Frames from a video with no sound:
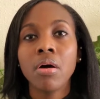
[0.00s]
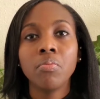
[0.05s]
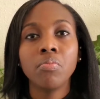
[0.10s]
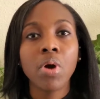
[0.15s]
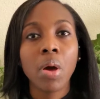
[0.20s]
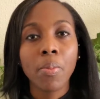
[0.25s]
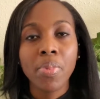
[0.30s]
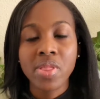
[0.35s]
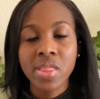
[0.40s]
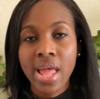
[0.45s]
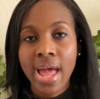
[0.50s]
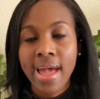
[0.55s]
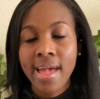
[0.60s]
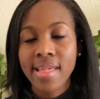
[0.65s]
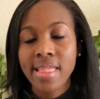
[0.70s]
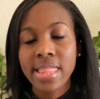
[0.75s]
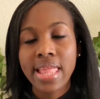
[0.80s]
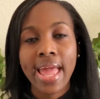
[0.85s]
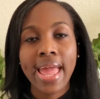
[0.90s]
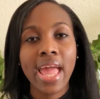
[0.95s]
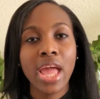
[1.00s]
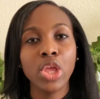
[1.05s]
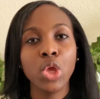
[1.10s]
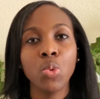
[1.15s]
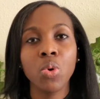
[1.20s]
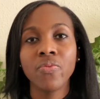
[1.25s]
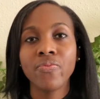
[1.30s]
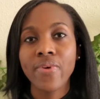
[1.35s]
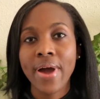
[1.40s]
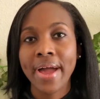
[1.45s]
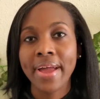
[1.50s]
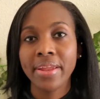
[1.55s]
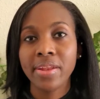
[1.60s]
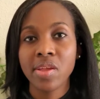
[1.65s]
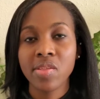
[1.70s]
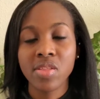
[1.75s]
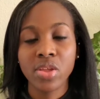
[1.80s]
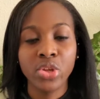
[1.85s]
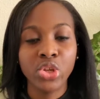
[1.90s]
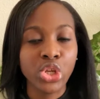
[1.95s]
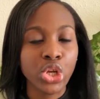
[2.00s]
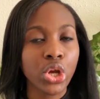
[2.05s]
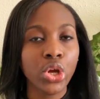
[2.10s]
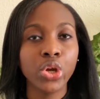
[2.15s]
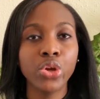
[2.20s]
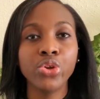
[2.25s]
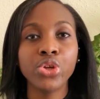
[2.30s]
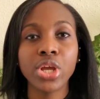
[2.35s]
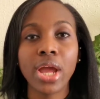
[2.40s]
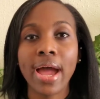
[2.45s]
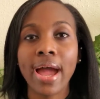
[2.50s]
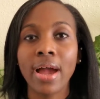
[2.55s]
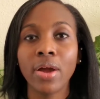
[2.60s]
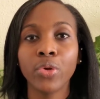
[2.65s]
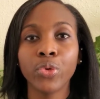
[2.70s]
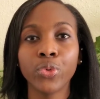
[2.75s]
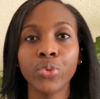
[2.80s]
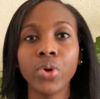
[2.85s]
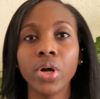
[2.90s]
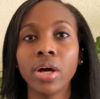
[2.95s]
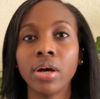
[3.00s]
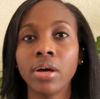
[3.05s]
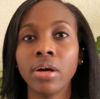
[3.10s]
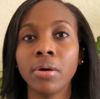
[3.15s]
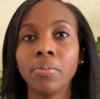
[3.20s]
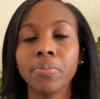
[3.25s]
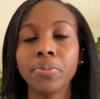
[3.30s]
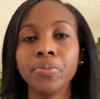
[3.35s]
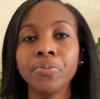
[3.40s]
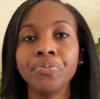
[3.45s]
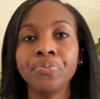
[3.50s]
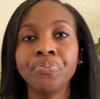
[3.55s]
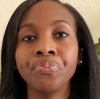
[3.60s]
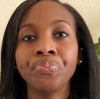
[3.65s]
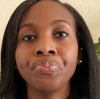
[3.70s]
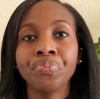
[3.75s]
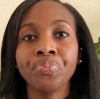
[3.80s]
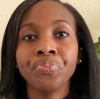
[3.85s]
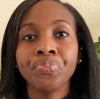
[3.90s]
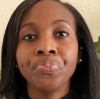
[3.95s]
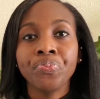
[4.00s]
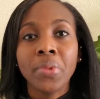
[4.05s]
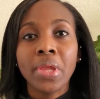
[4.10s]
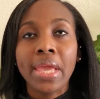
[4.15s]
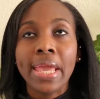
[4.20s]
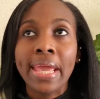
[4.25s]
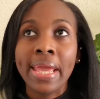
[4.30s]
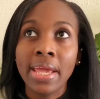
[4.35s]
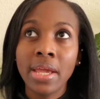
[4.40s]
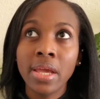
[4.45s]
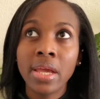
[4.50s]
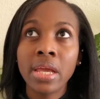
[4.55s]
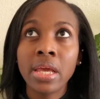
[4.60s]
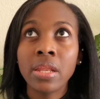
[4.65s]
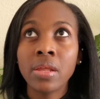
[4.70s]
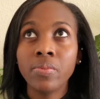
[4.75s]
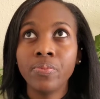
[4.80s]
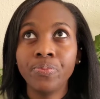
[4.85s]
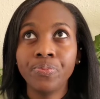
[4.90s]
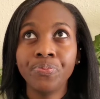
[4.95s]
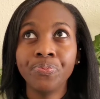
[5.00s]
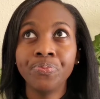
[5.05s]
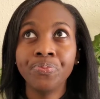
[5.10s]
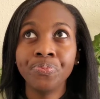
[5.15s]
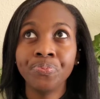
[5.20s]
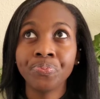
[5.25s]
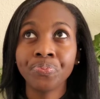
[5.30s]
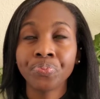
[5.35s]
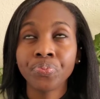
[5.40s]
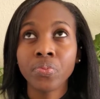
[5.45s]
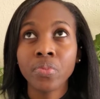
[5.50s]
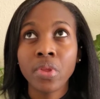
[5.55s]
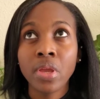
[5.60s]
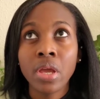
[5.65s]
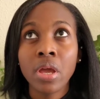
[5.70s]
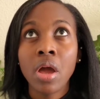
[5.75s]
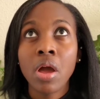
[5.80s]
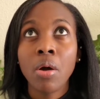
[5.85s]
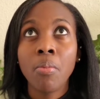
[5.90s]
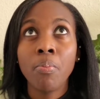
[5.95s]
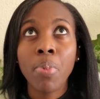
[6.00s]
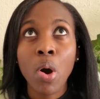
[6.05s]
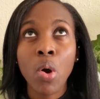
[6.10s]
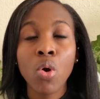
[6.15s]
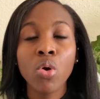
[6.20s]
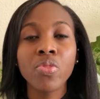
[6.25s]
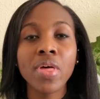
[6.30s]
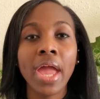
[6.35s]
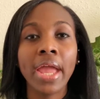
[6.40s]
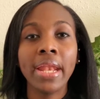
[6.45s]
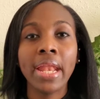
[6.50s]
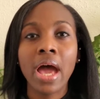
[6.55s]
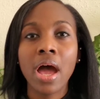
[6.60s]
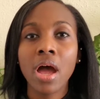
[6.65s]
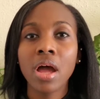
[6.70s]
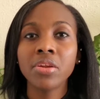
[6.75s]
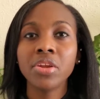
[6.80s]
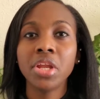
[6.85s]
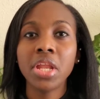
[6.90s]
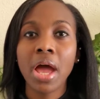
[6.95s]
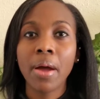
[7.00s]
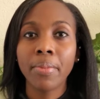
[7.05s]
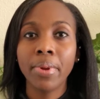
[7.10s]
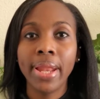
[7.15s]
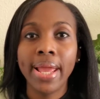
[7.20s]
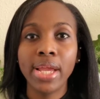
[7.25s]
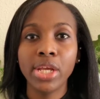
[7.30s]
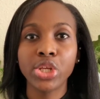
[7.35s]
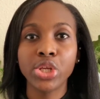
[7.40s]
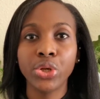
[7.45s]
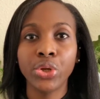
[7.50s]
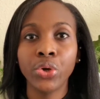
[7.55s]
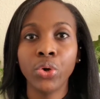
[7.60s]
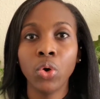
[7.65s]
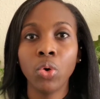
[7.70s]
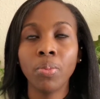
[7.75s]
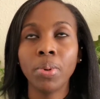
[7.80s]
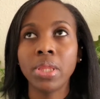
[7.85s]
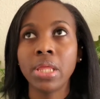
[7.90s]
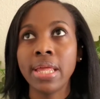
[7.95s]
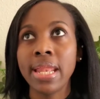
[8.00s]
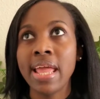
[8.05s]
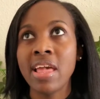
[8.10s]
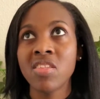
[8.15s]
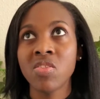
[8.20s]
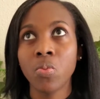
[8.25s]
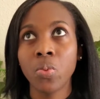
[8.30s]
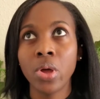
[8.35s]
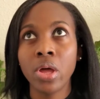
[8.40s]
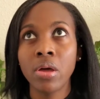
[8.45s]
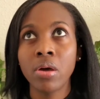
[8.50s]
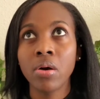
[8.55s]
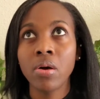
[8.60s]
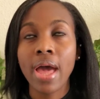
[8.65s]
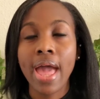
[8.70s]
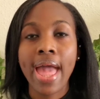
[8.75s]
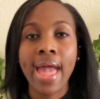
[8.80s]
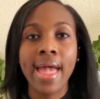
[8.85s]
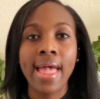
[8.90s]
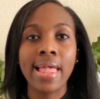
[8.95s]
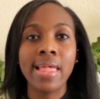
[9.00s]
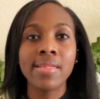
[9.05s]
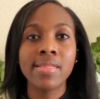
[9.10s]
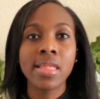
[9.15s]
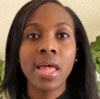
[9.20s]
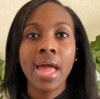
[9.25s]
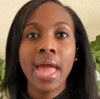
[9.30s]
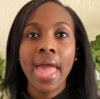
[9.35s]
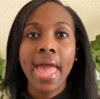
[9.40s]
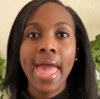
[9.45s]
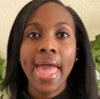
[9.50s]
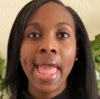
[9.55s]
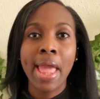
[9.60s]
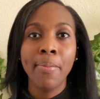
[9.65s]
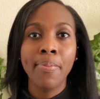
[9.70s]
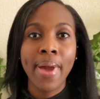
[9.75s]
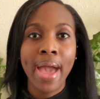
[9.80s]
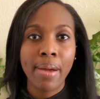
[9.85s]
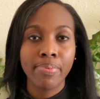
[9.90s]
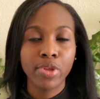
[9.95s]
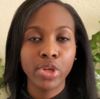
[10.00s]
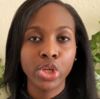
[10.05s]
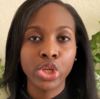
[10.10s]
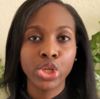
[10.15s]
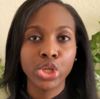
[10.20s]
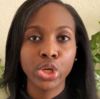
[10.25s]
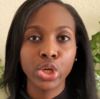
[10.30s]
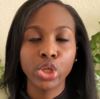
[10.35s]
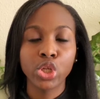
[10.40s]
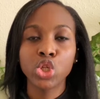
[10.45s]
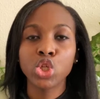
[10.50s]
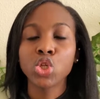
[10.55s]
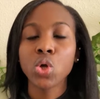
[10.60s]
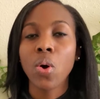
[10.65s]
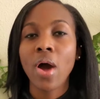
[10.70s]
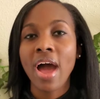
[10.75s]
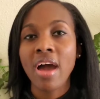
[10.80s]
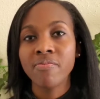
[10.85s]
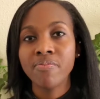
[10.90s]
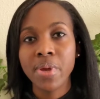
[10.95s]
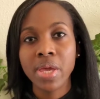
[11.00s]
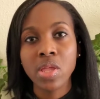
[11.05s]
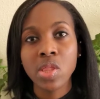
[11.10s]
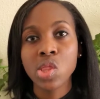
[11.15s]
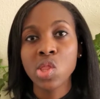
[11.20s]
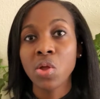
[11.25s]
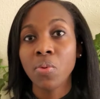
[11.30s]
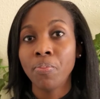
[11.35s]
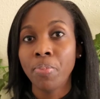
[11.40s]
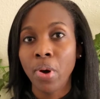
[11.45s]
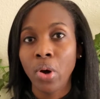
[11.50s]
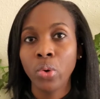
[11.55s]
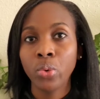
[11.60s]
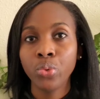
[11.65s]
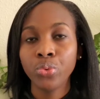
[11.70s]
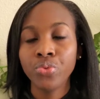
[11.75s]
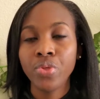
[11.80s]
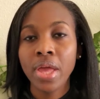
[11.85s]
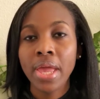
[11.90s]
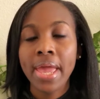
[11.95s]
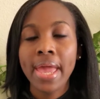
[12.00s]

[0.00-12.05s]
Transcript: But besides that, you will find us in church. I grew up in both a non-denominational, but then as well as a Baptist church. So I've been to both,